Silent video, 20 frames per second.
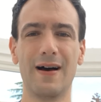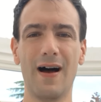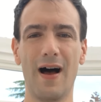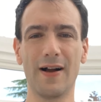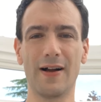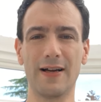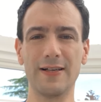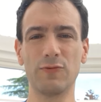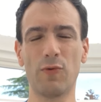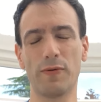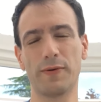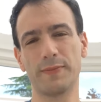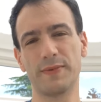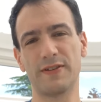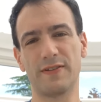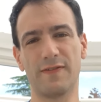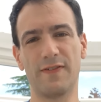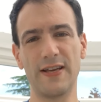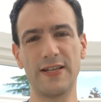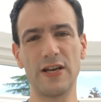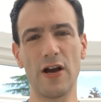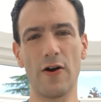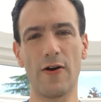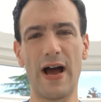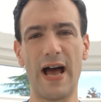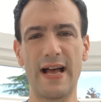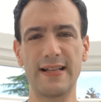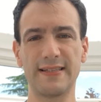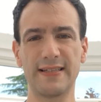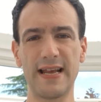Hi guys, welcome to the video,
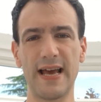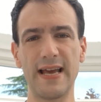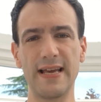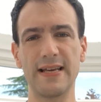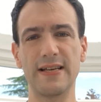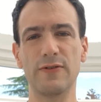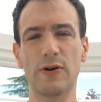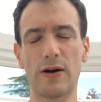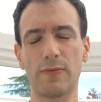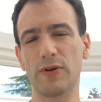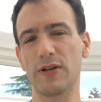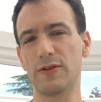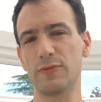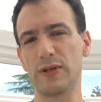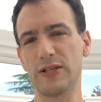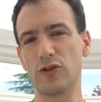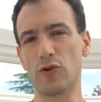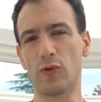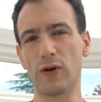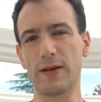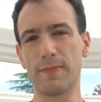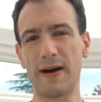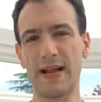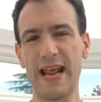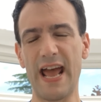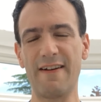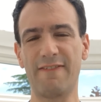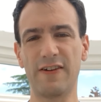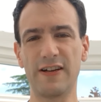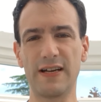and today I'm going to be talking
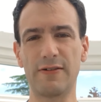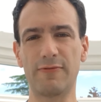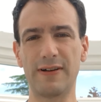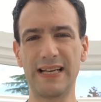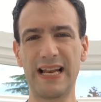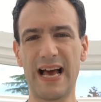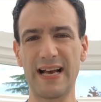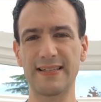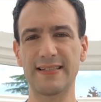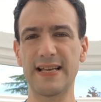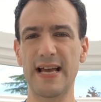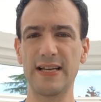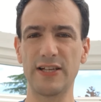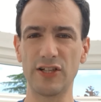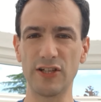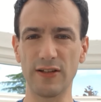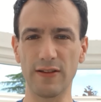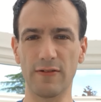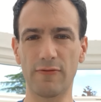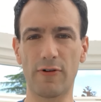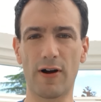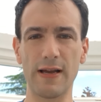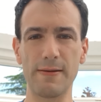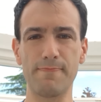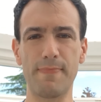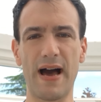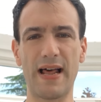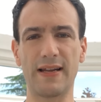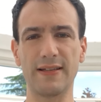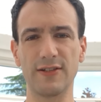about effort and relaxation and the
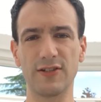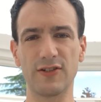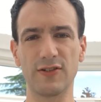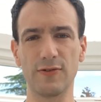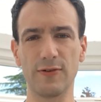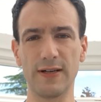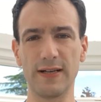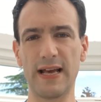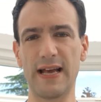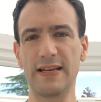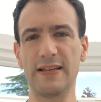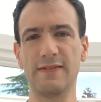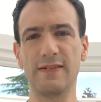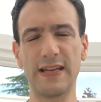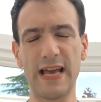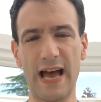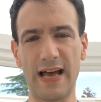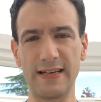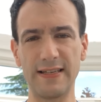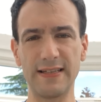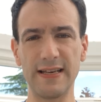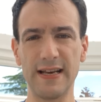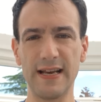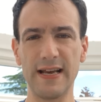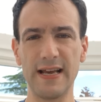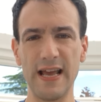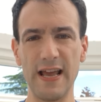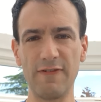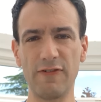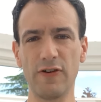right balance to it. And
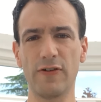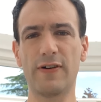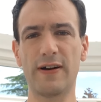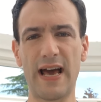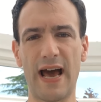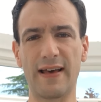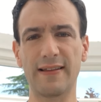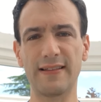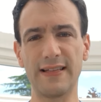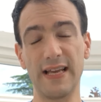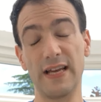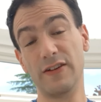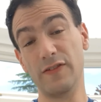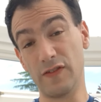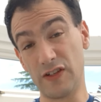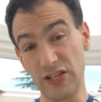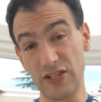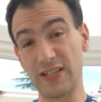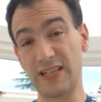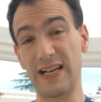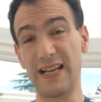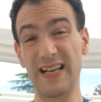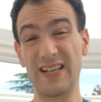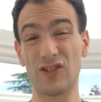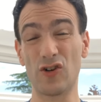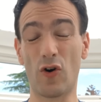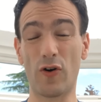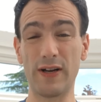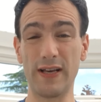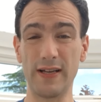if you're an athlete and you've just
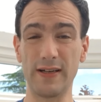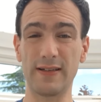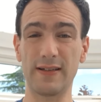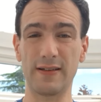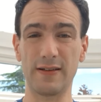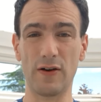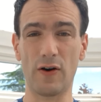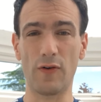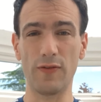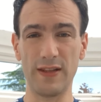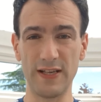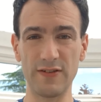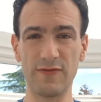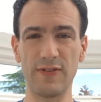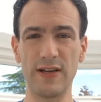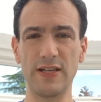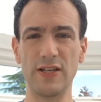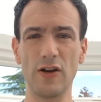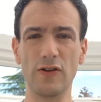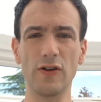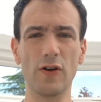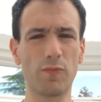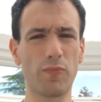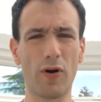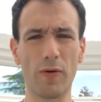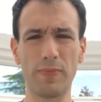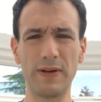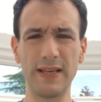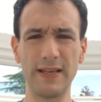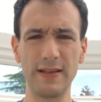clicked on it on this video, you're
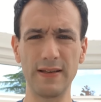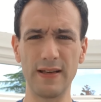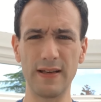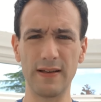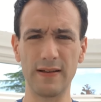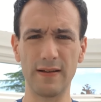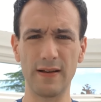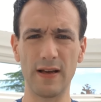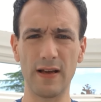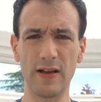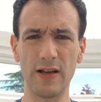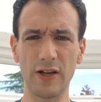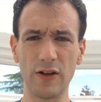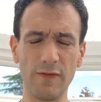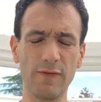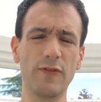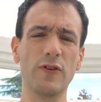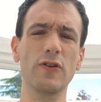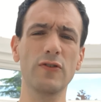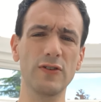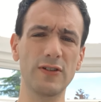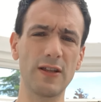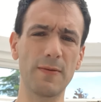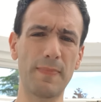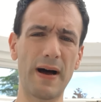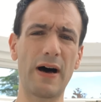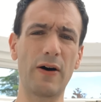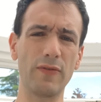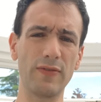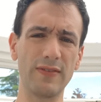probably confused
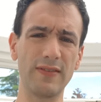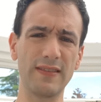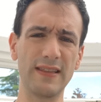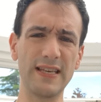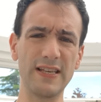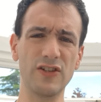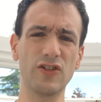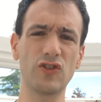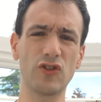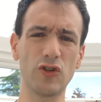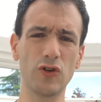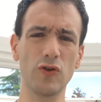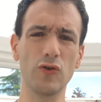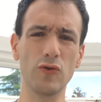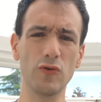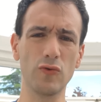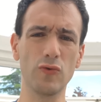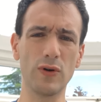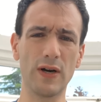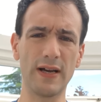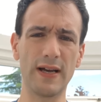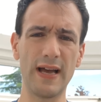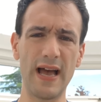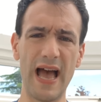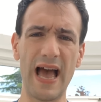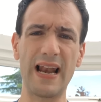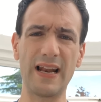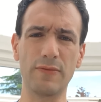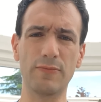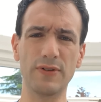about these two
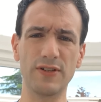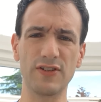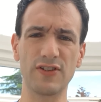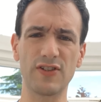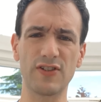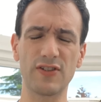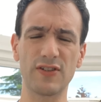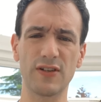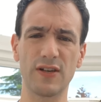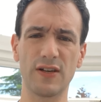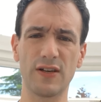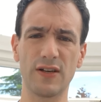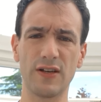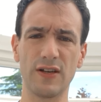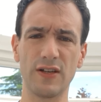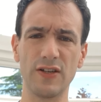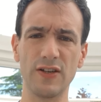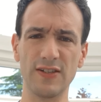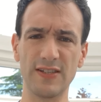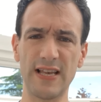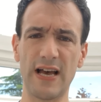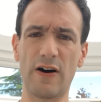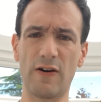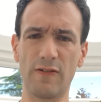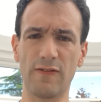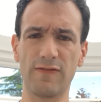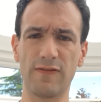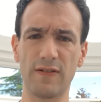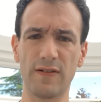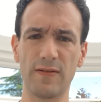elements
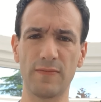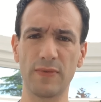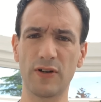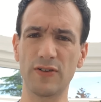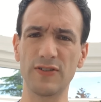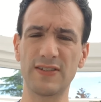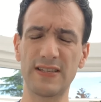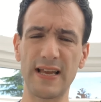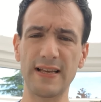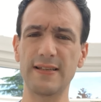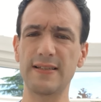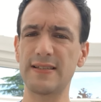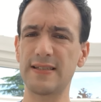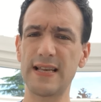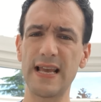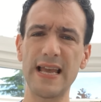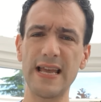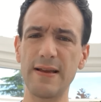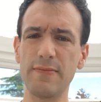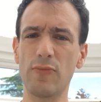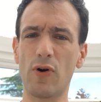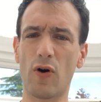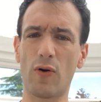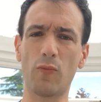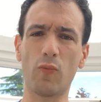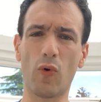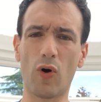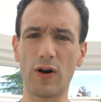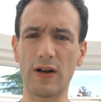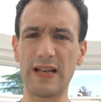yourself, because they seem
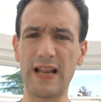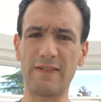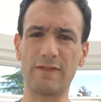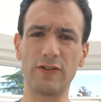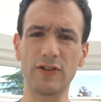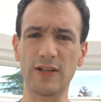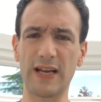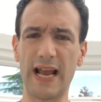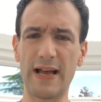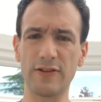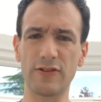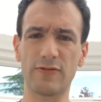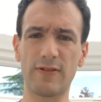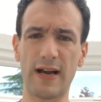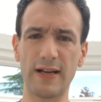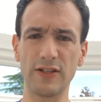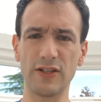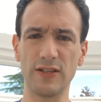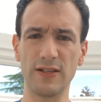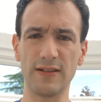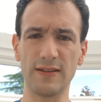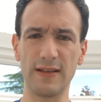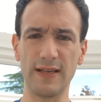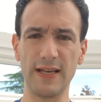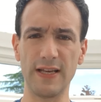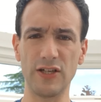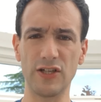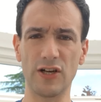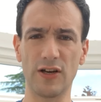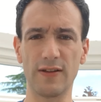on one level to counteract
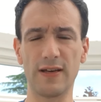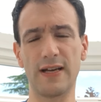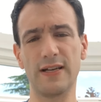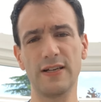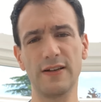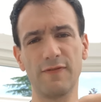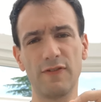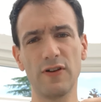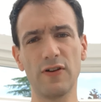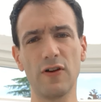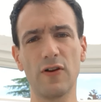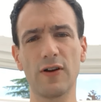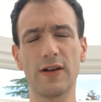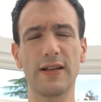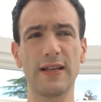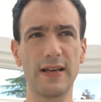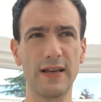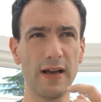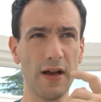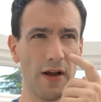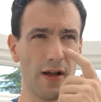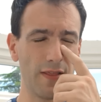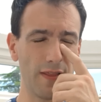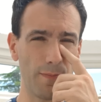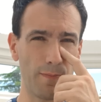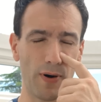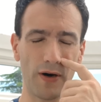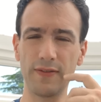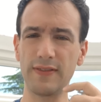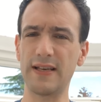each other. And if you look at it,
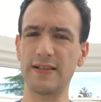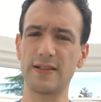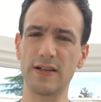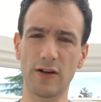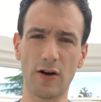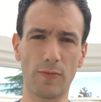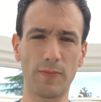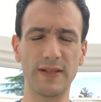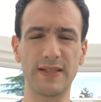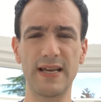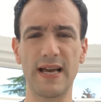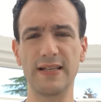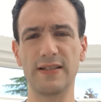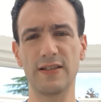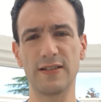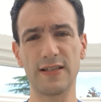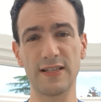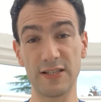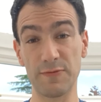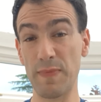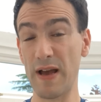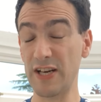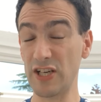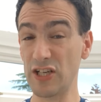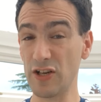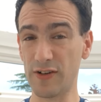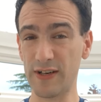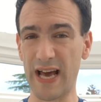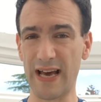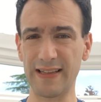the pundits and commentators,
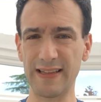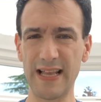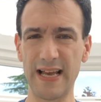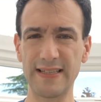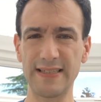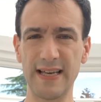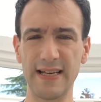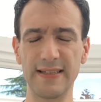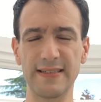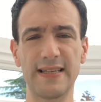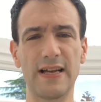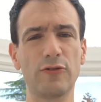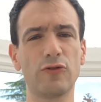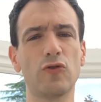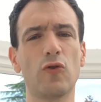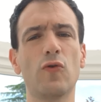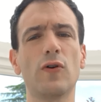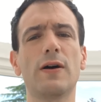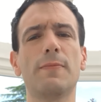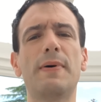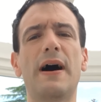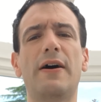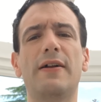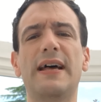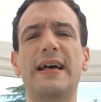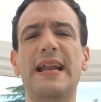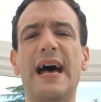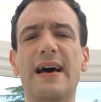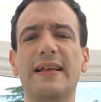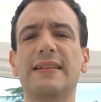especially on athletics, they'll talk
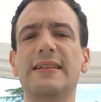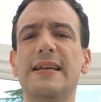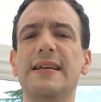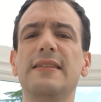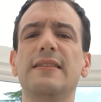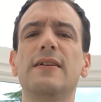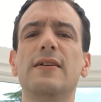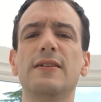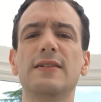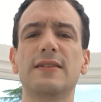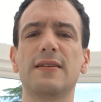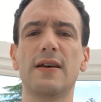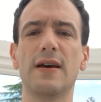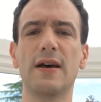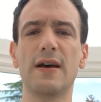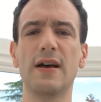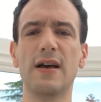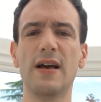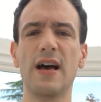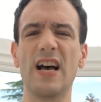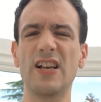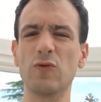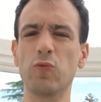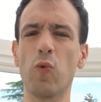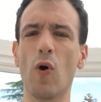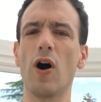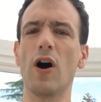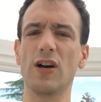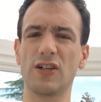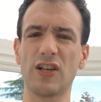about an athlete that has
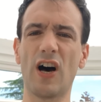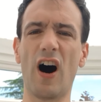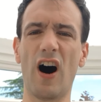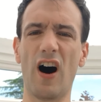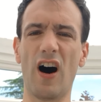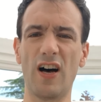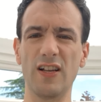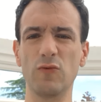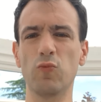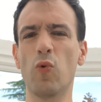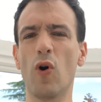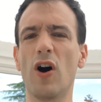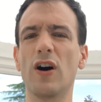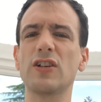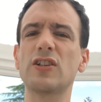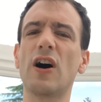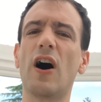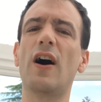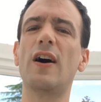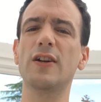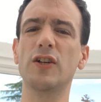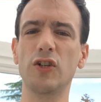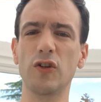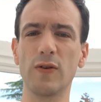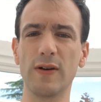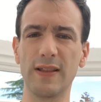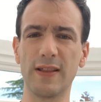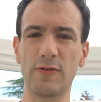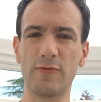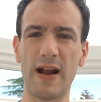worked hard, works hard
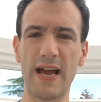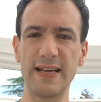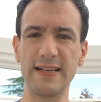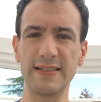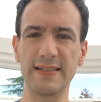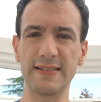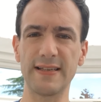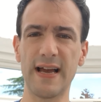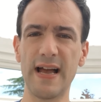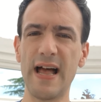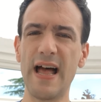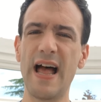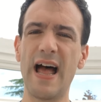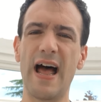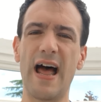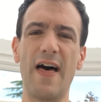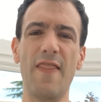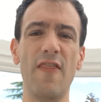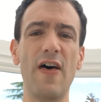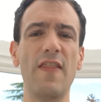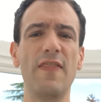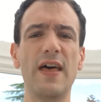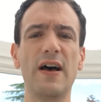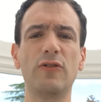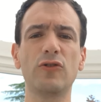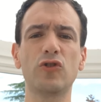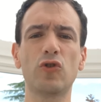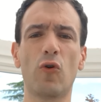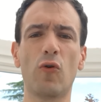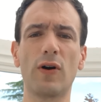during the race, and then
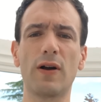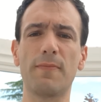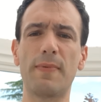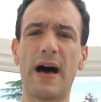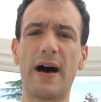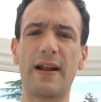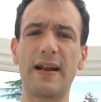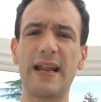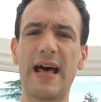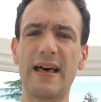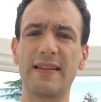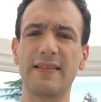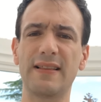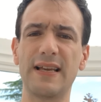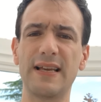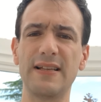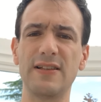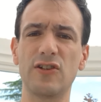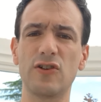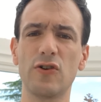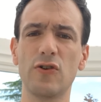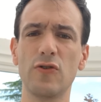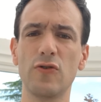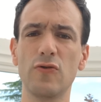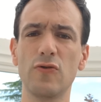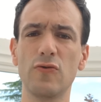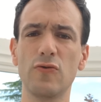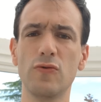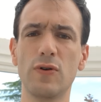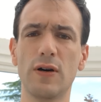they'll talk about an athlete
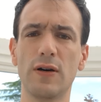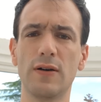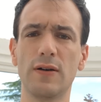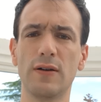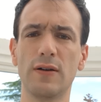who